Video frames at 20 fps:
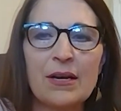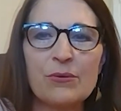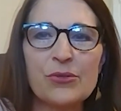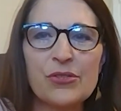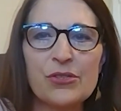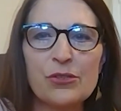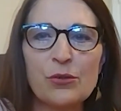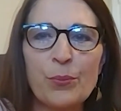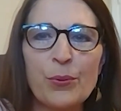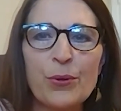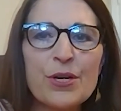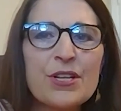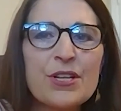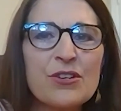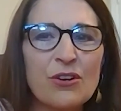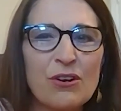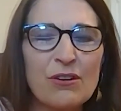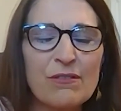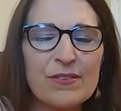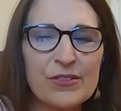and I was still
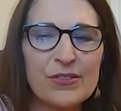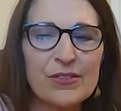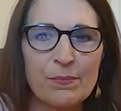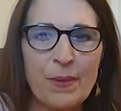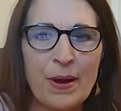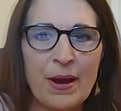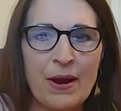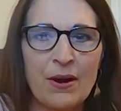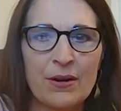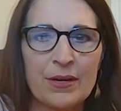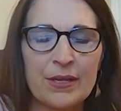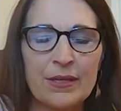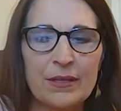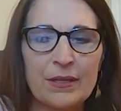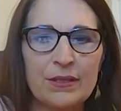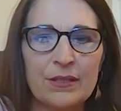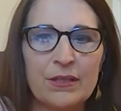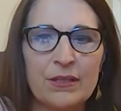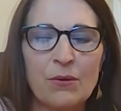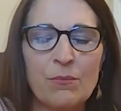pretty nervous about
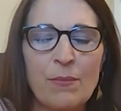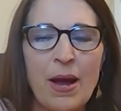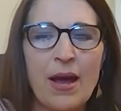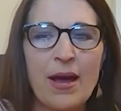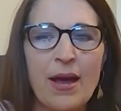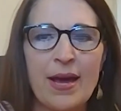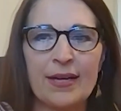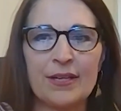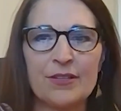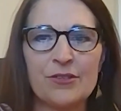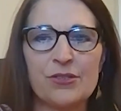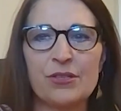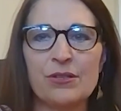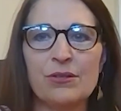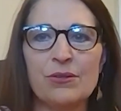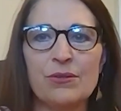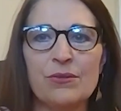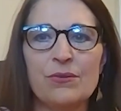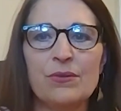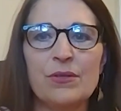it. My
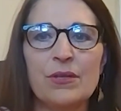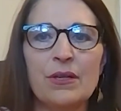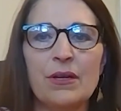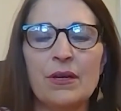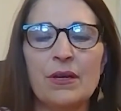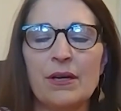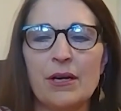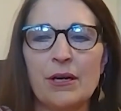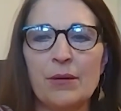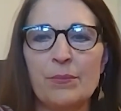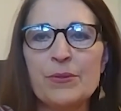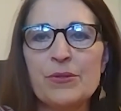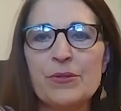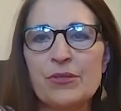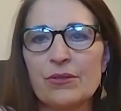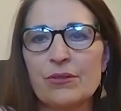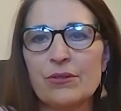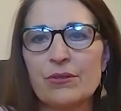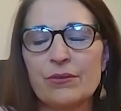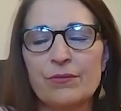attitude up
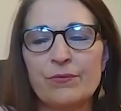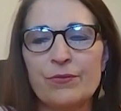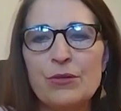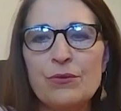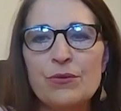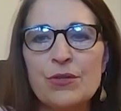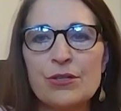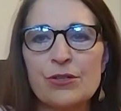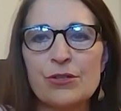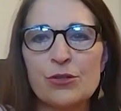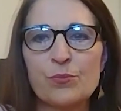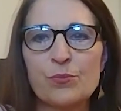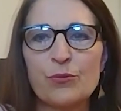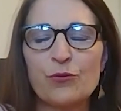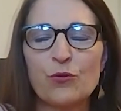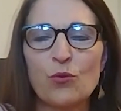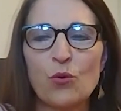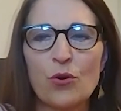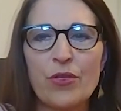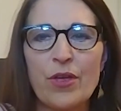until a few years
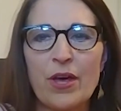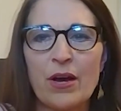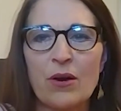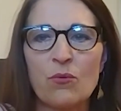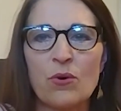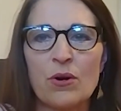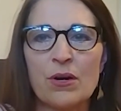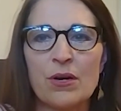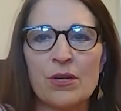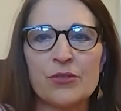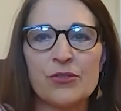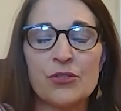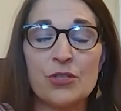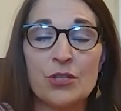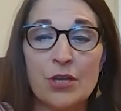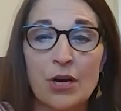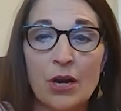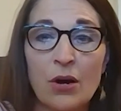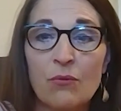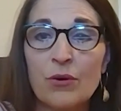before that was,
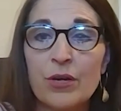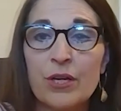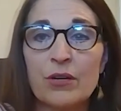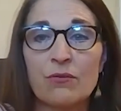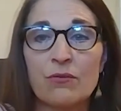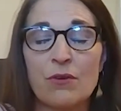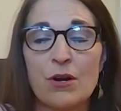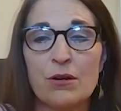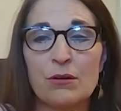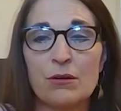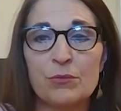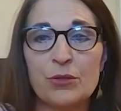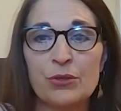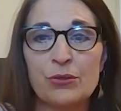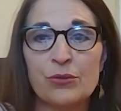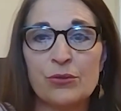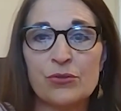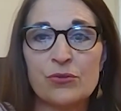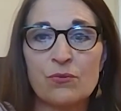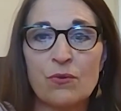when in Rome,
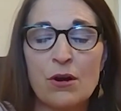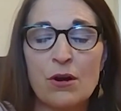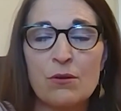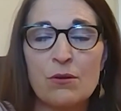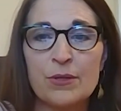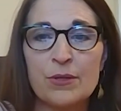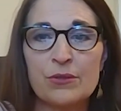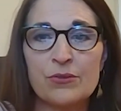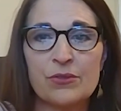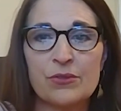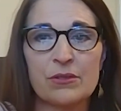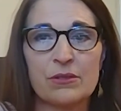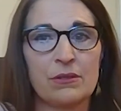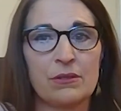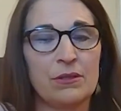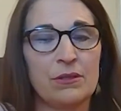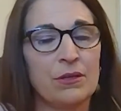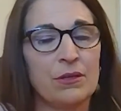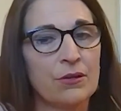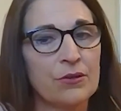do as the Romans.
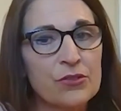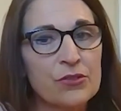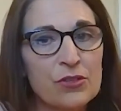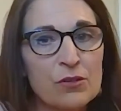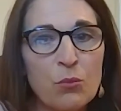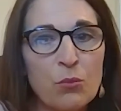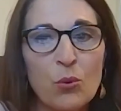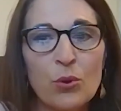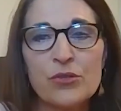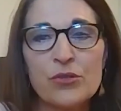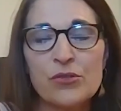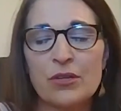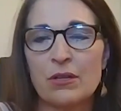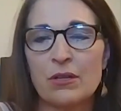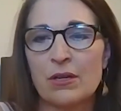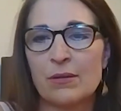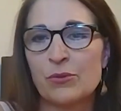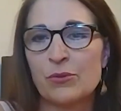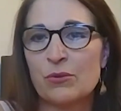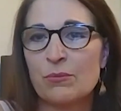This is a boys'
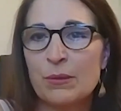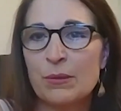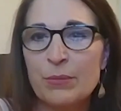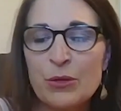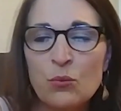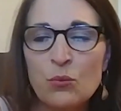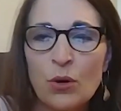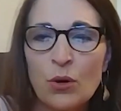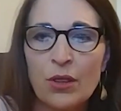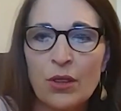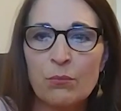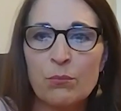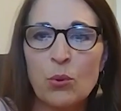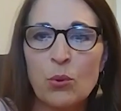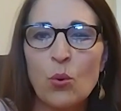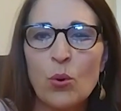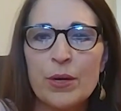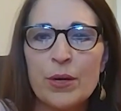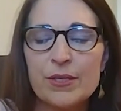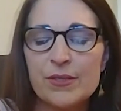club, so I'm going to be one of the
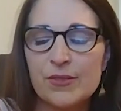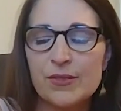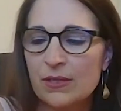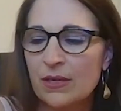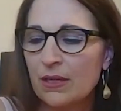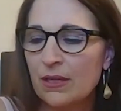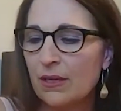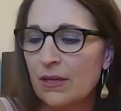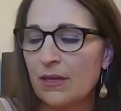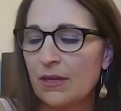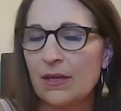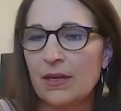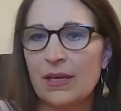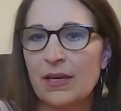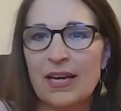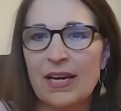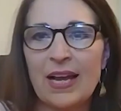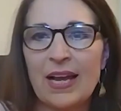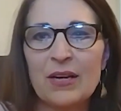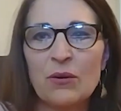boys.
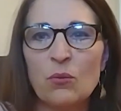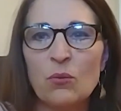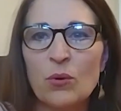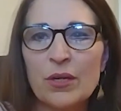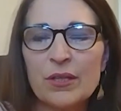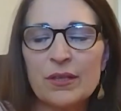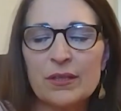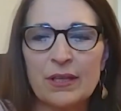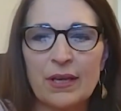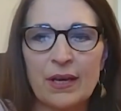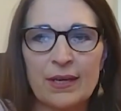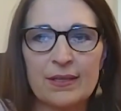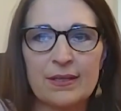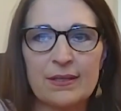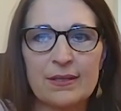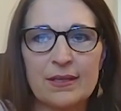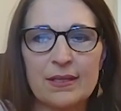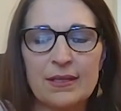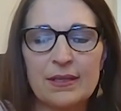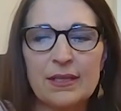And I didn't want that
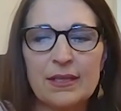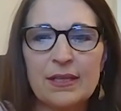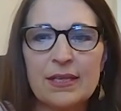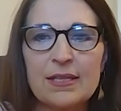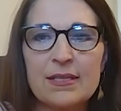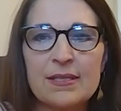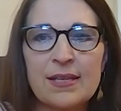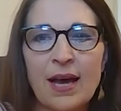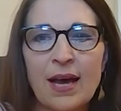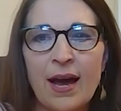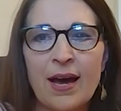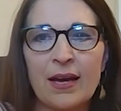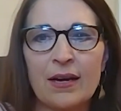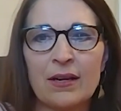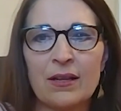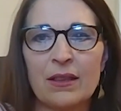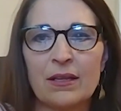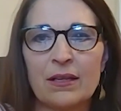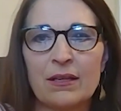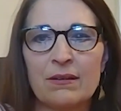icky
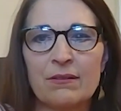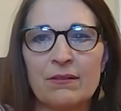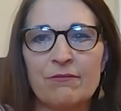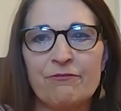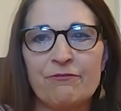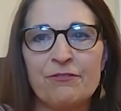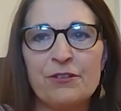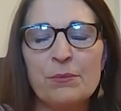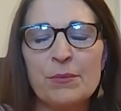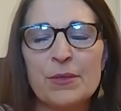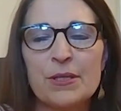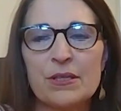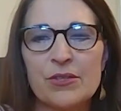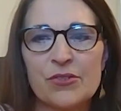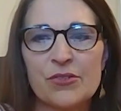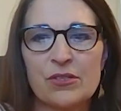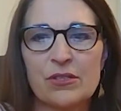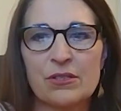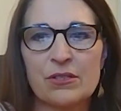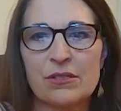title of
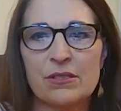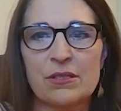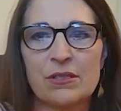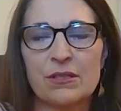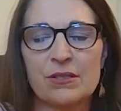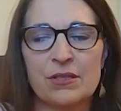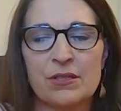feminist